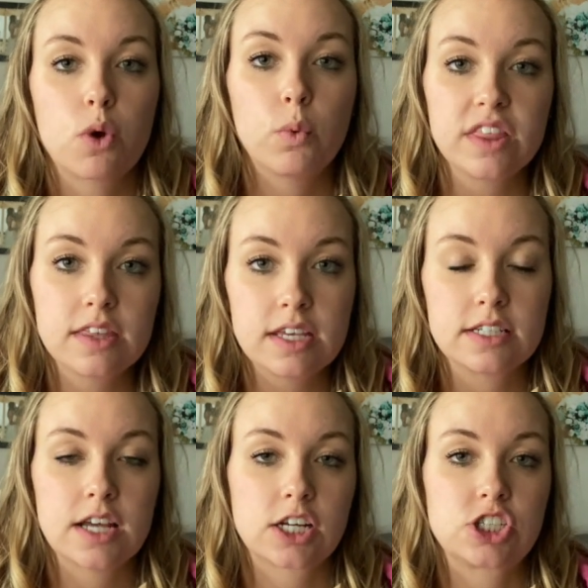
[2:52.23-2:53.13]
With the
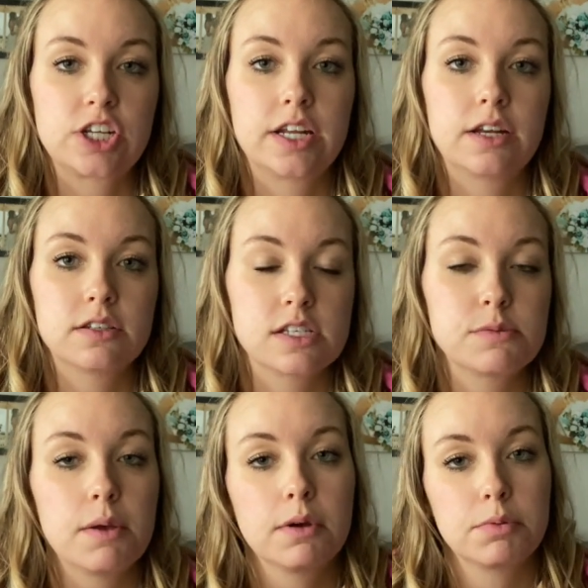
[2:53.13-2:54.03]
induction, since
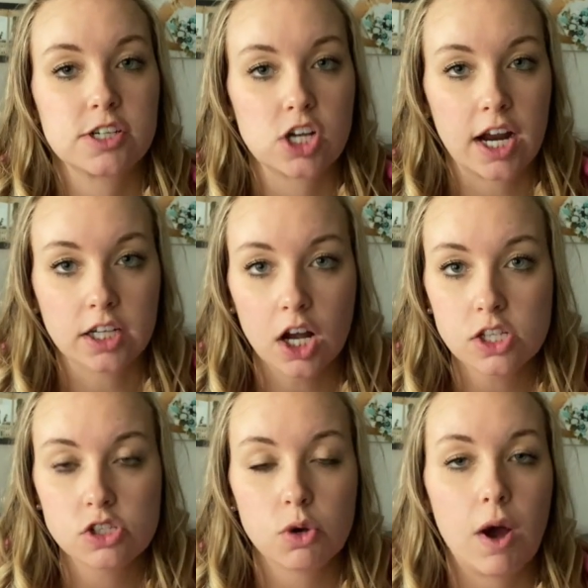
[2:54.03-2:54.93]
my blood pressure had
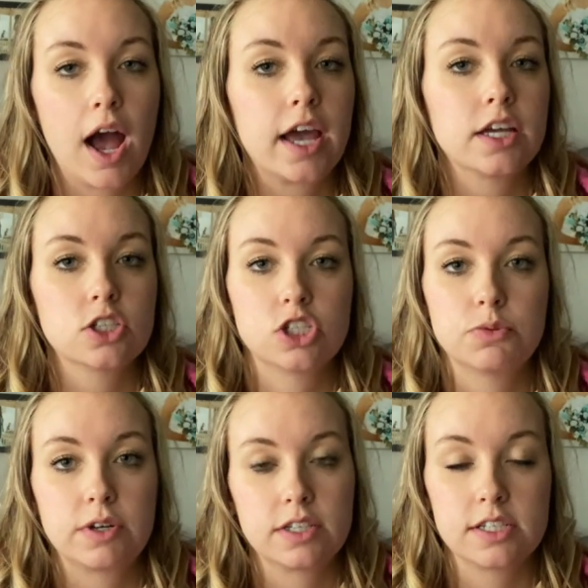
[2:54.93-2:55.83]
gone so high, she
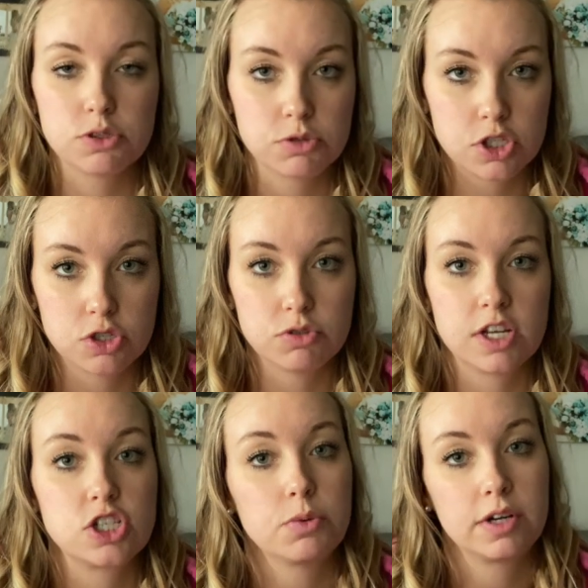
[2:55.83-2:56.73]
wanted, this was a
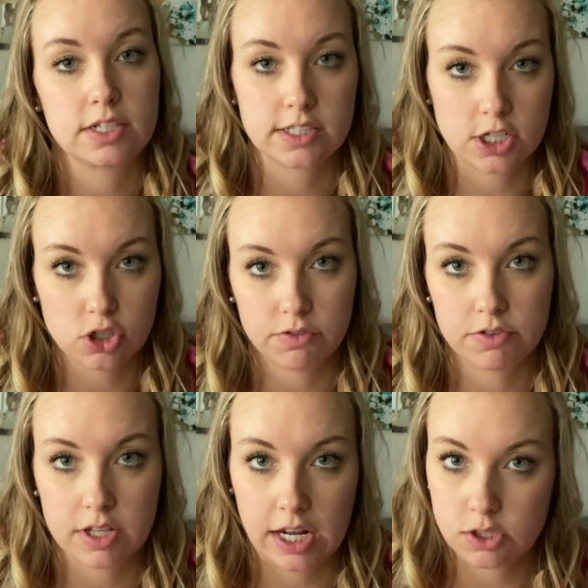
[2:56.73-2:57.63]
Tuesday, she wanted to schedule it
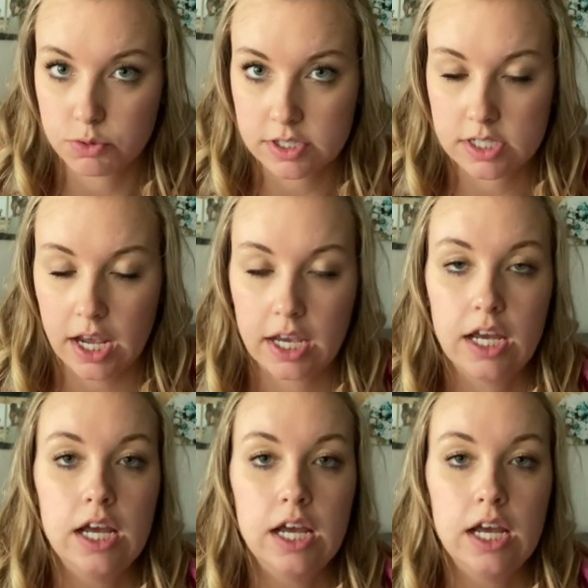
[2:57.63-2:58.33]
for the next Wednesday.